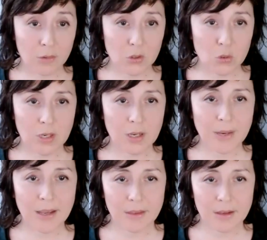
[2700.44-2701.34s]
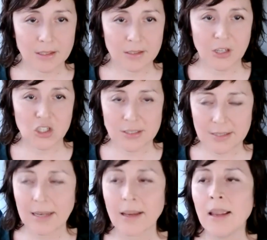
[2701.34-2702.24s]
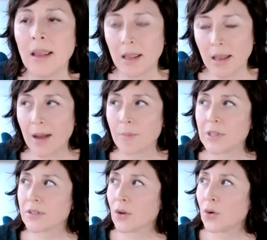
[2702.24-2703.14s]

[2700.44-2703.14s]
trial you're talking about? Yeah, the, yeah, yeah. Um,